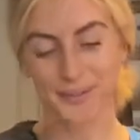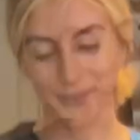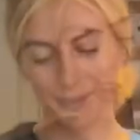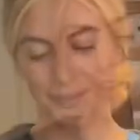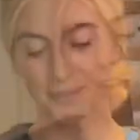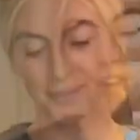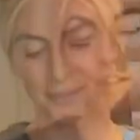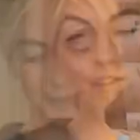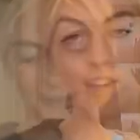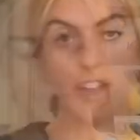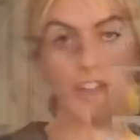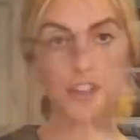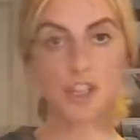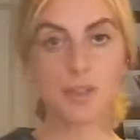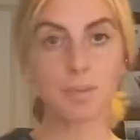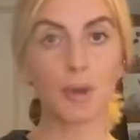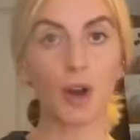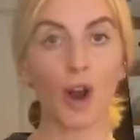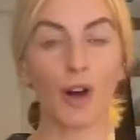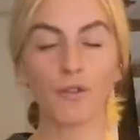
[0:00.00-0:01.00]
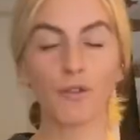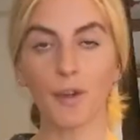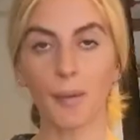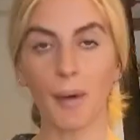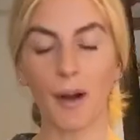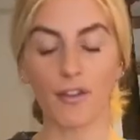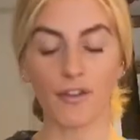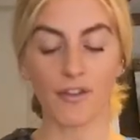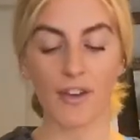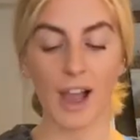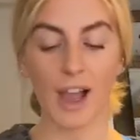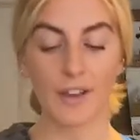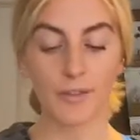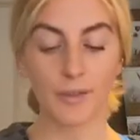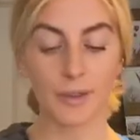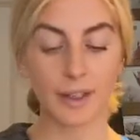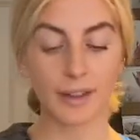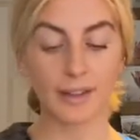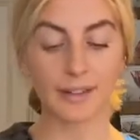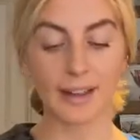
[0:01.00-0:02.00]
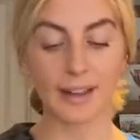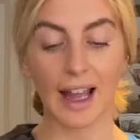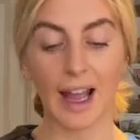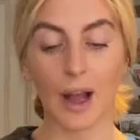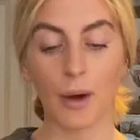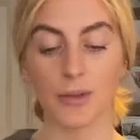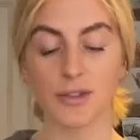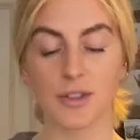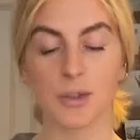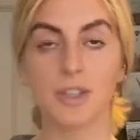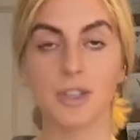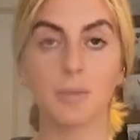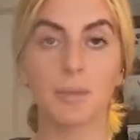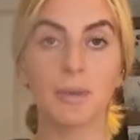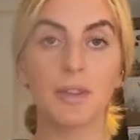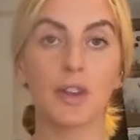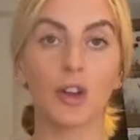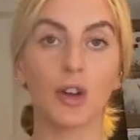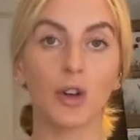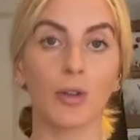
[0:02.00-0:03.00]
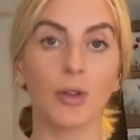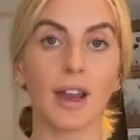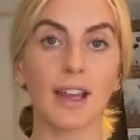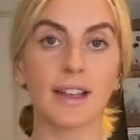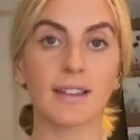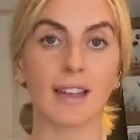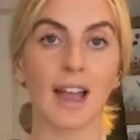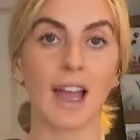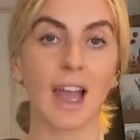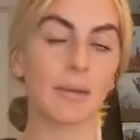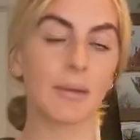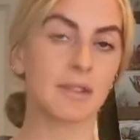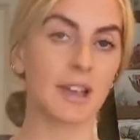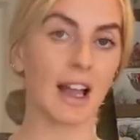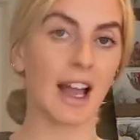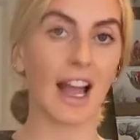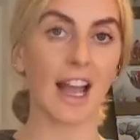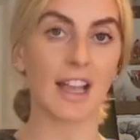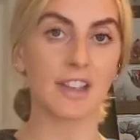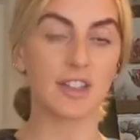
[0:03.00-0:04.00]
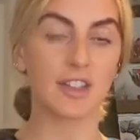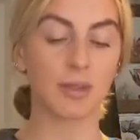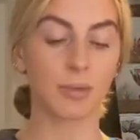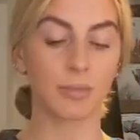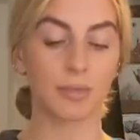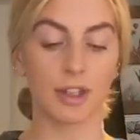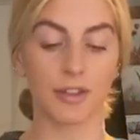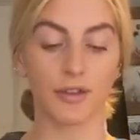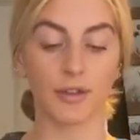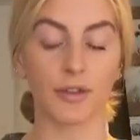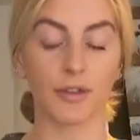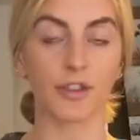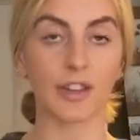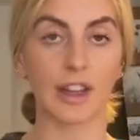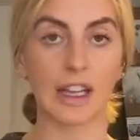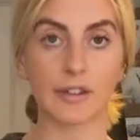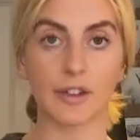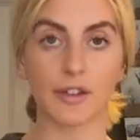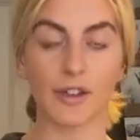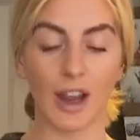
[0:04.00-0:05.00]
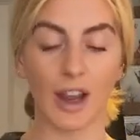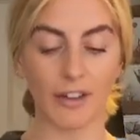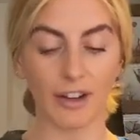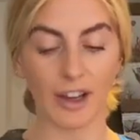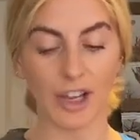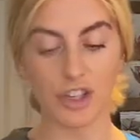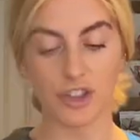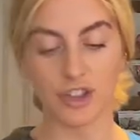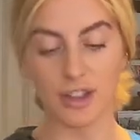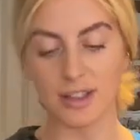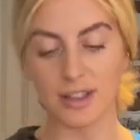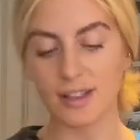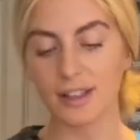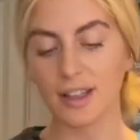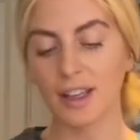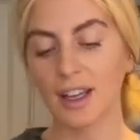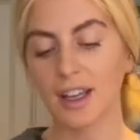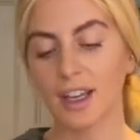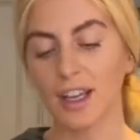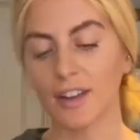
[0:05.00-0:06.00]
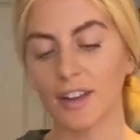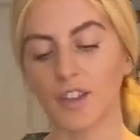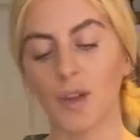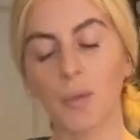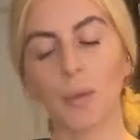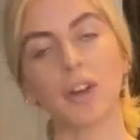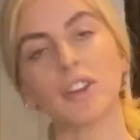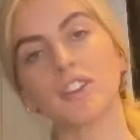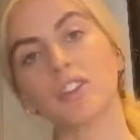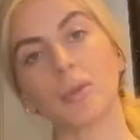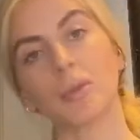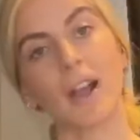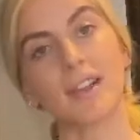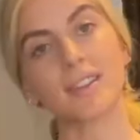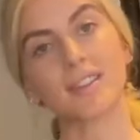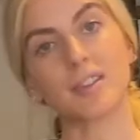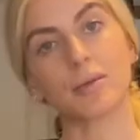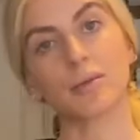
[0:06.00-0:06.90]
The veg has been on for about 5 minutes now, so this would be the great time to add some different flavour variations. If you wanted to add some